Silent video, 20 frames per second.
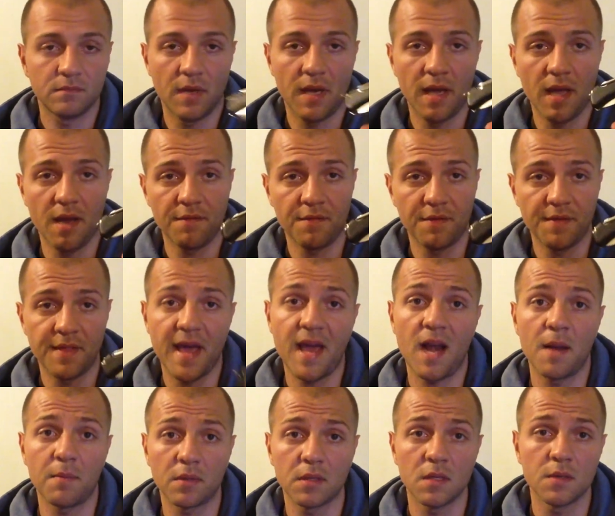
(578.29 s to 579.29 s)
and for that
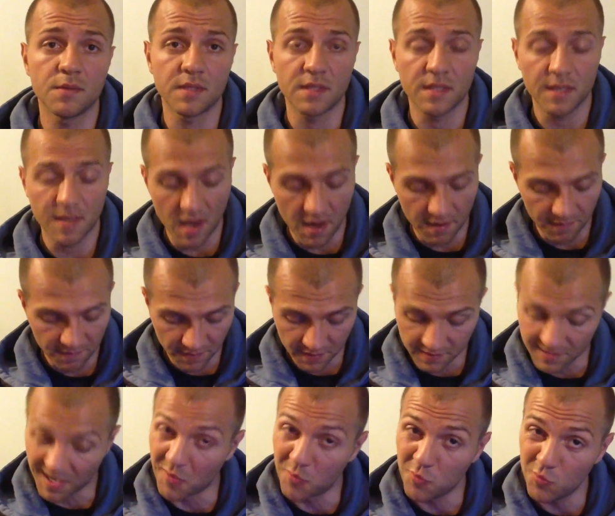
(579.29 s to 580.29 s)
I'm closing the knife
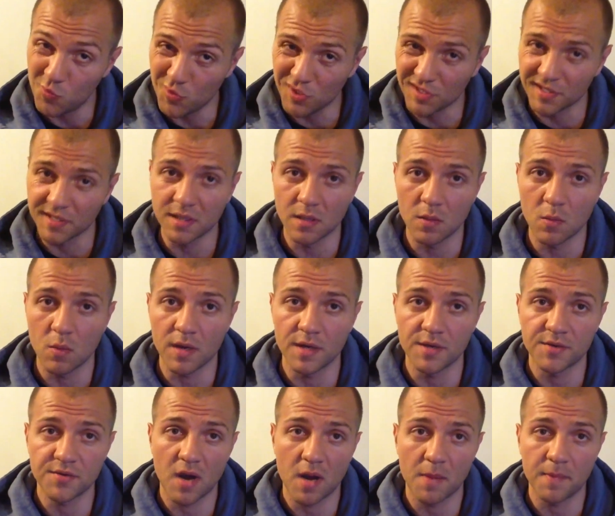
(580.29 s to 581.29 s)
because I really don't want
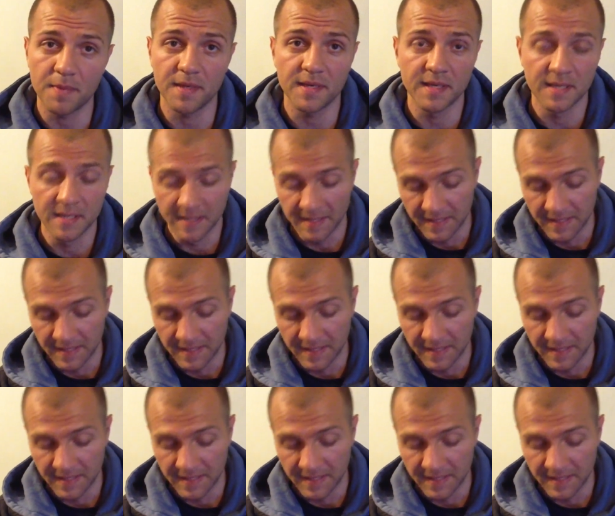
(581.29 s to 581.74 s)
to drop it,